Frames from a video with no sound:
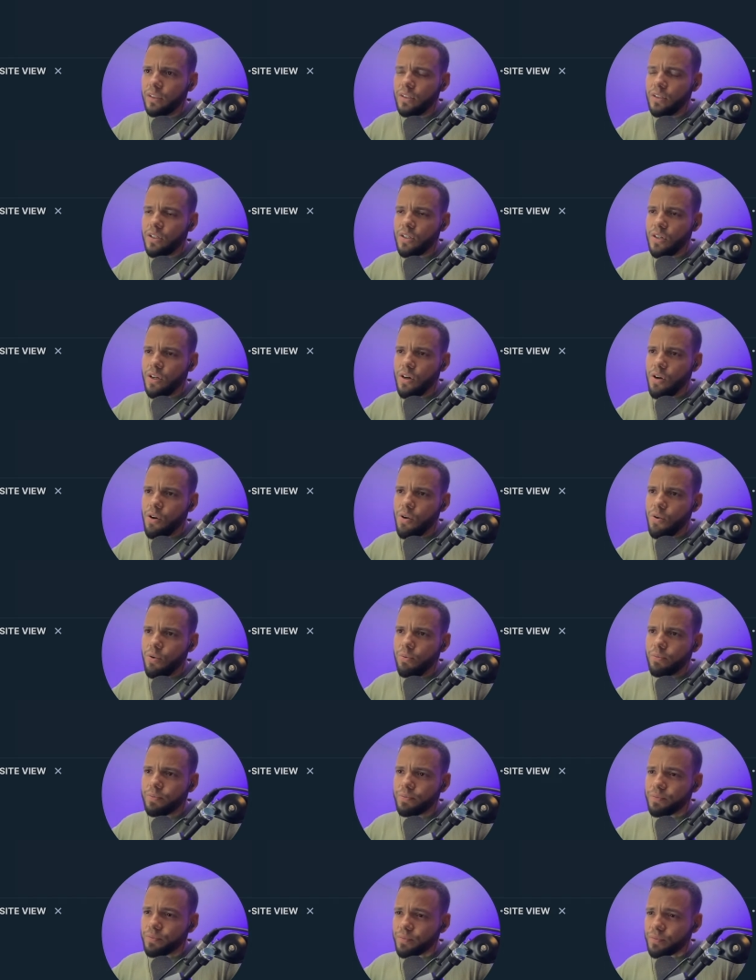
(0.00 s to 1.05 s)
So
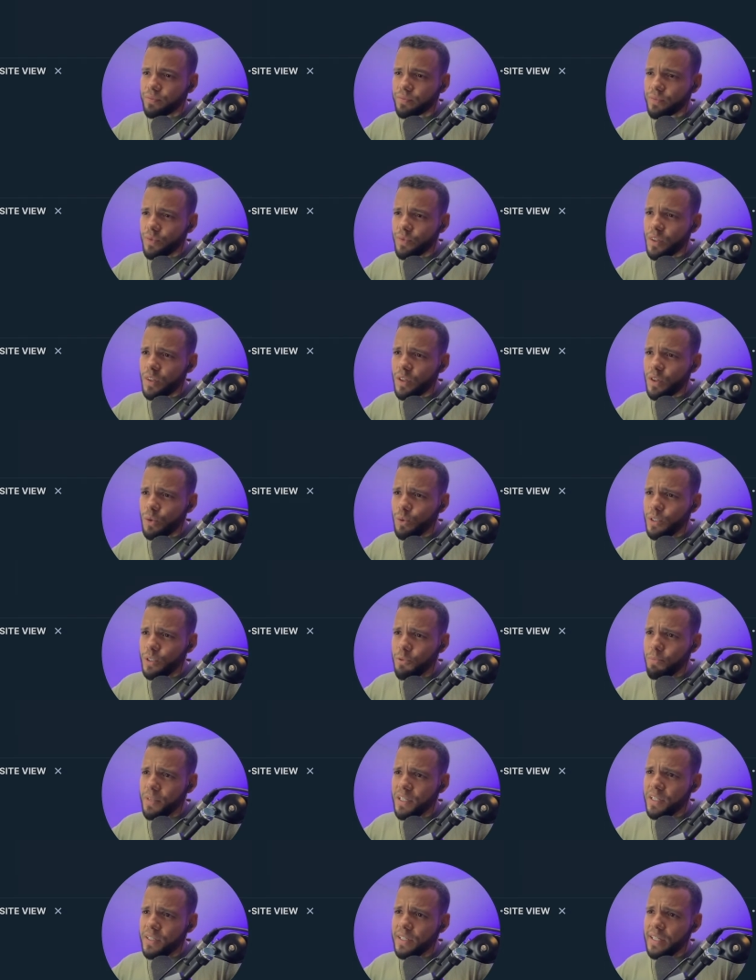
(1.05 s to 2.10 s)

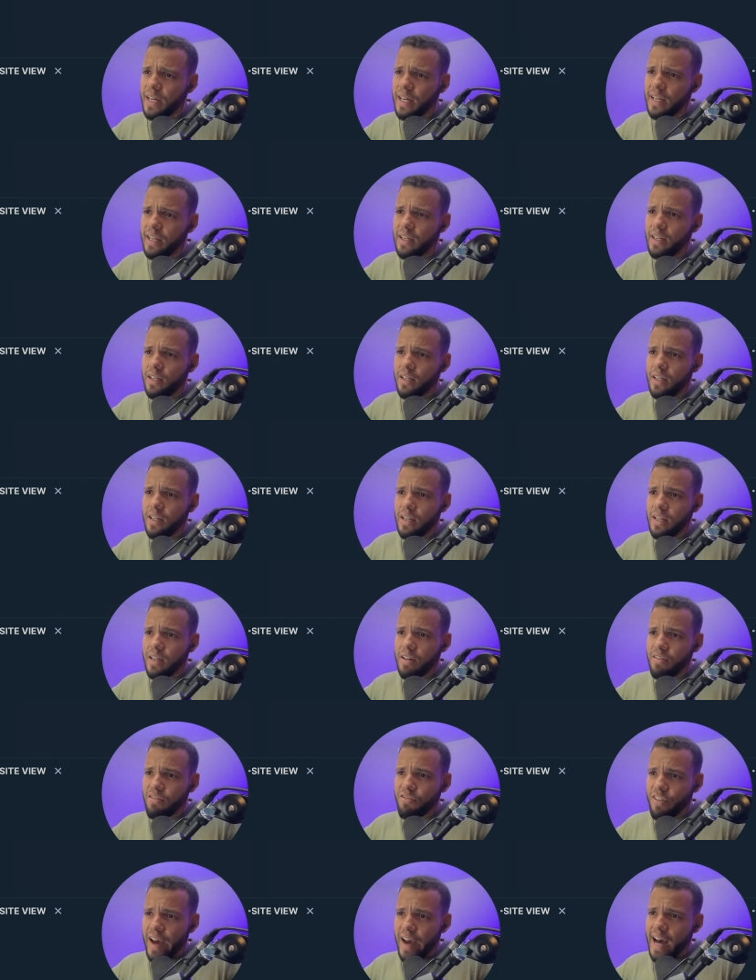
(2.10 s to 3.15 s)
which means that
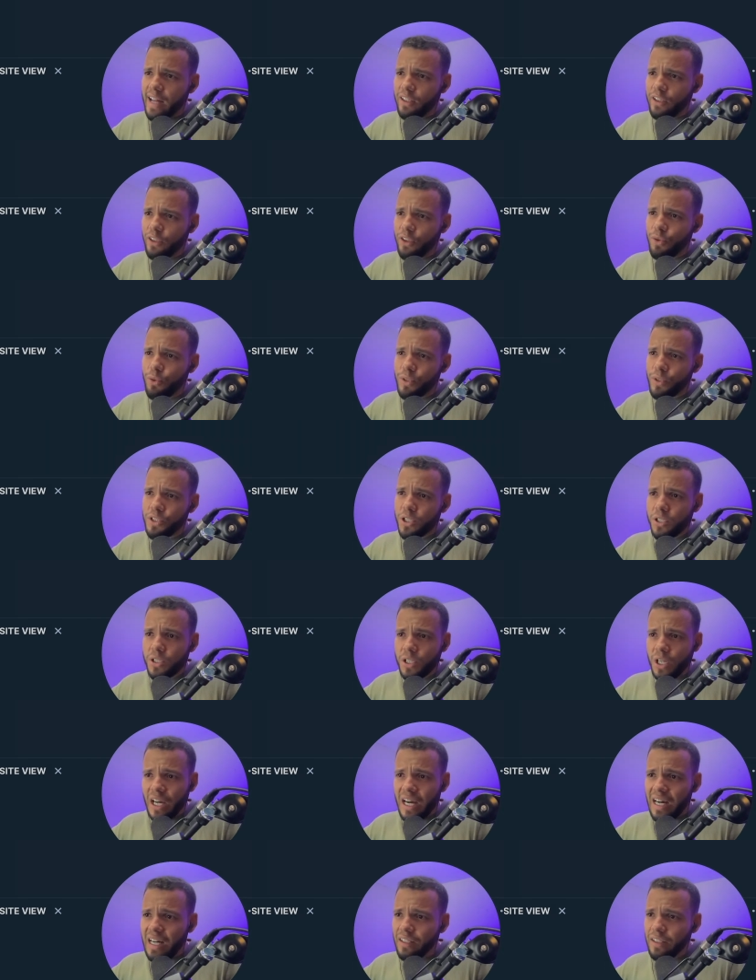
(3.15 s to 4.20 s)
value, which is
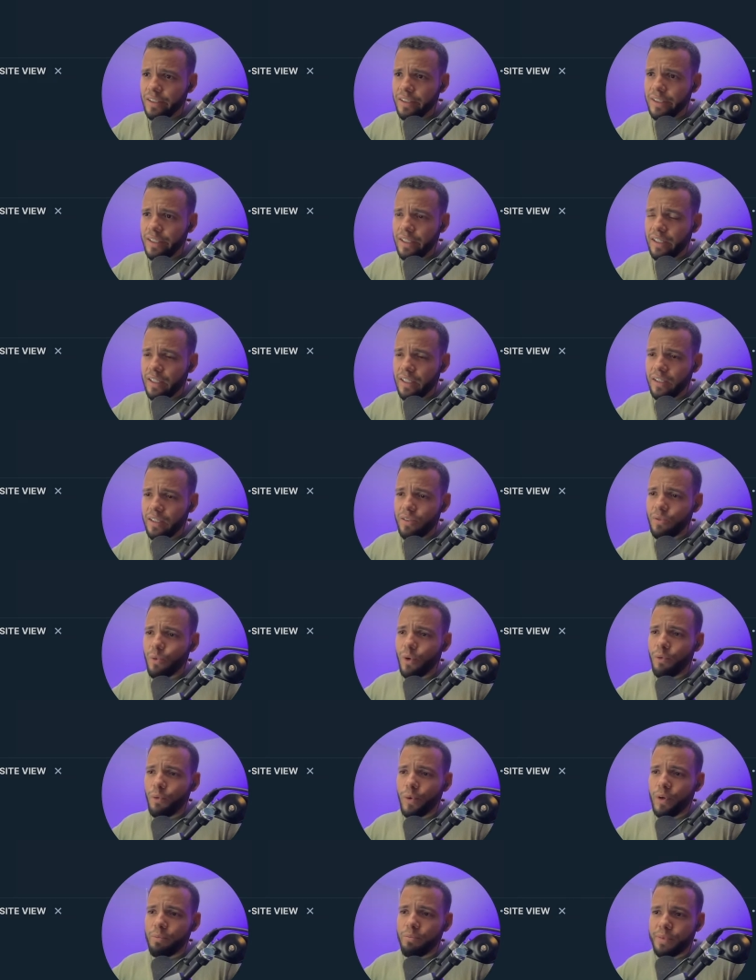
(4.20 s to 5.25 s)
color,
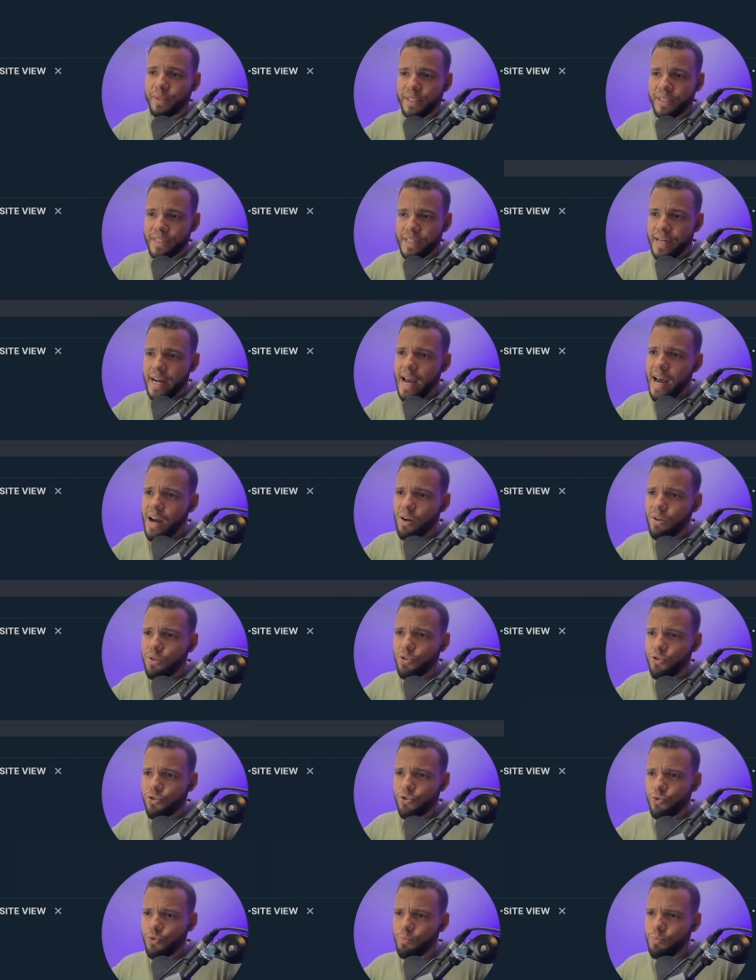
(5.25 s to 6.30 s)
when we print it out,
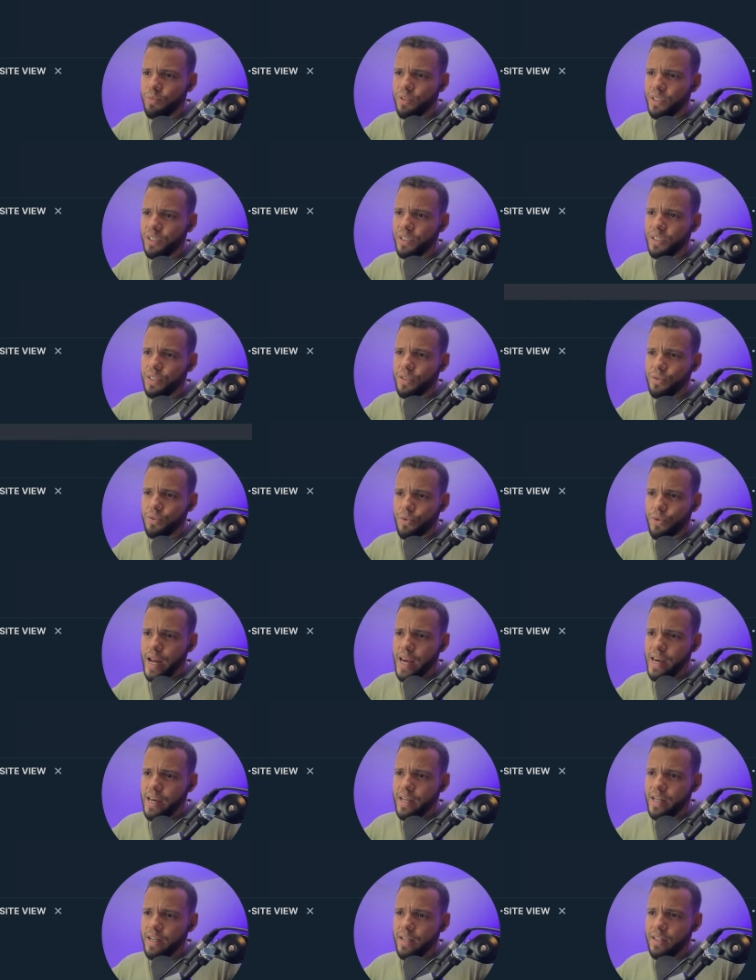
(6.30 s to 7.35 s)
should be
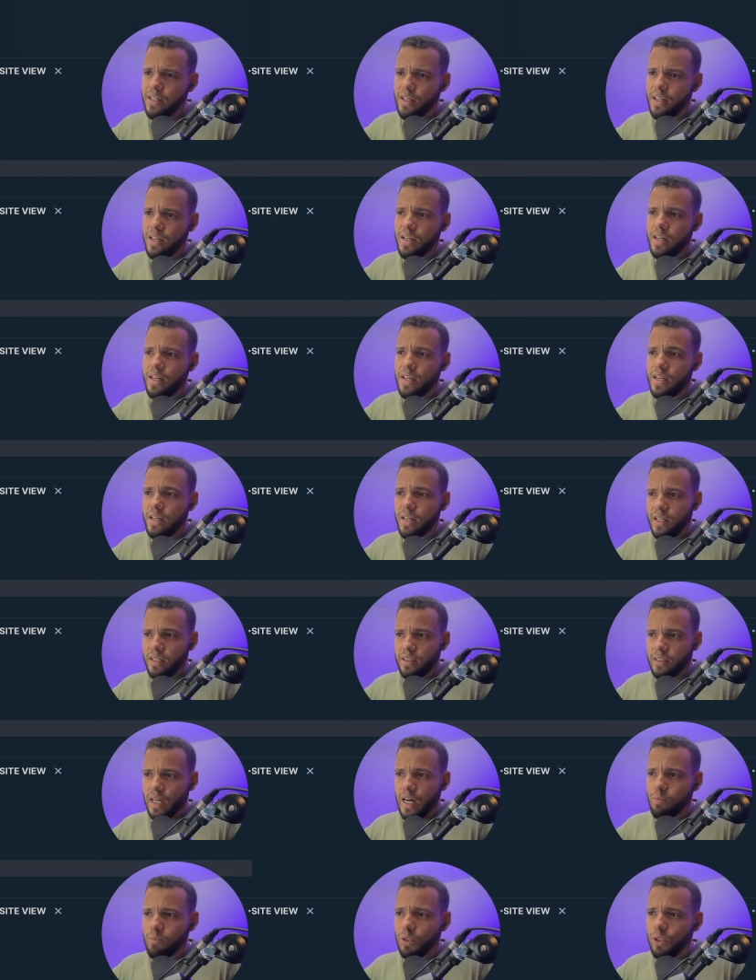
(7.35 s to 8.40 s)
red and
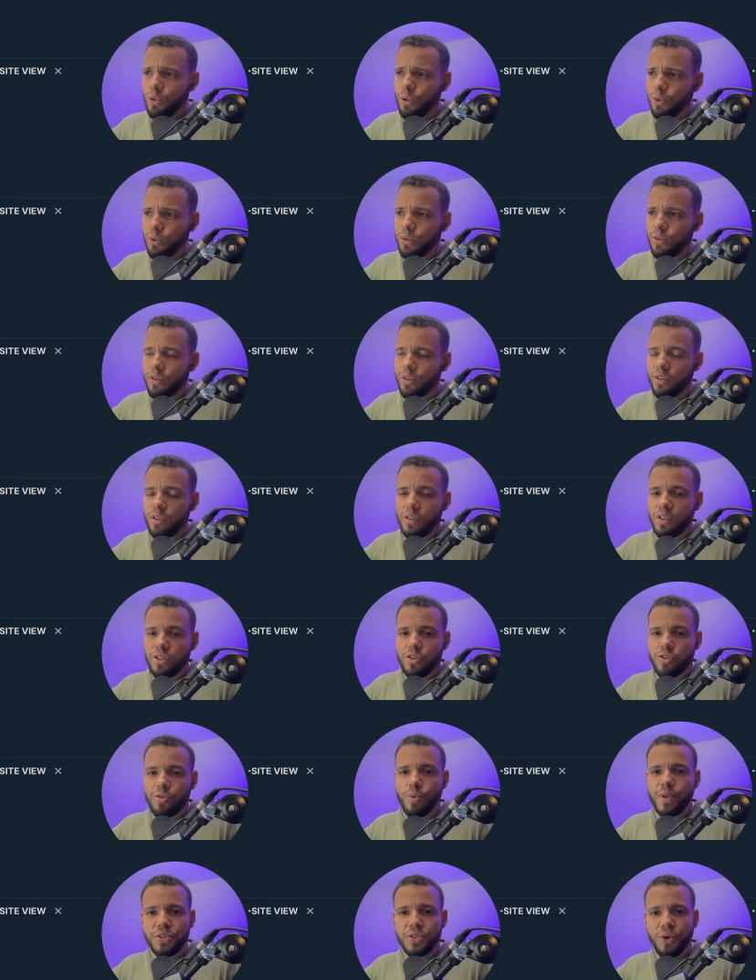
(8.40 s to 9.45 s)
not blue.
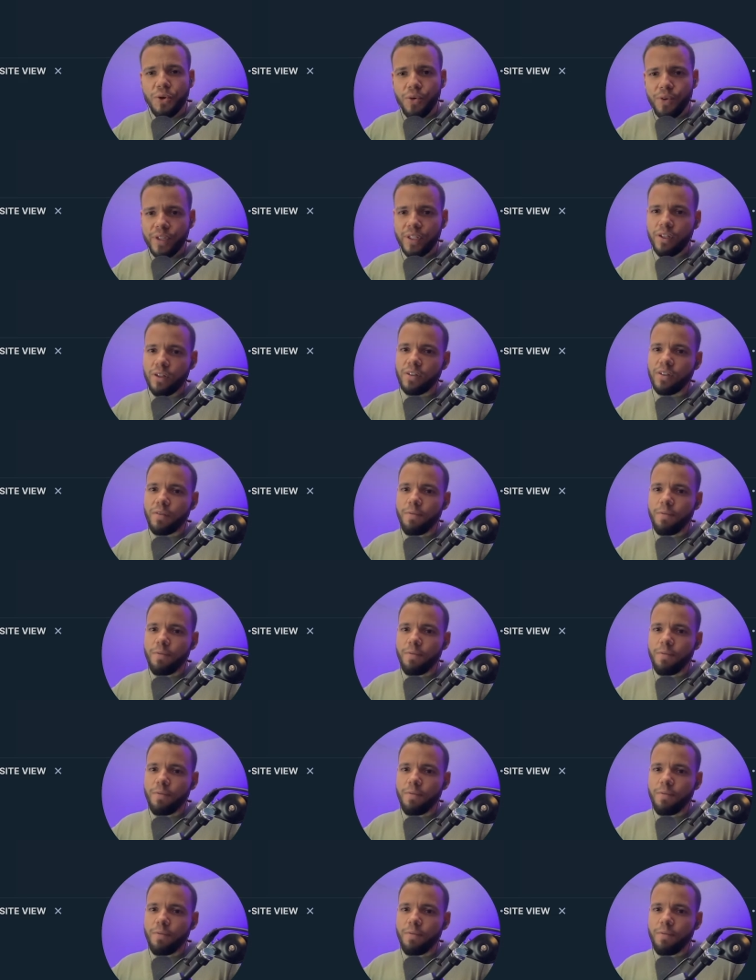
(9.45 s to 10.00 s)
So what's going on?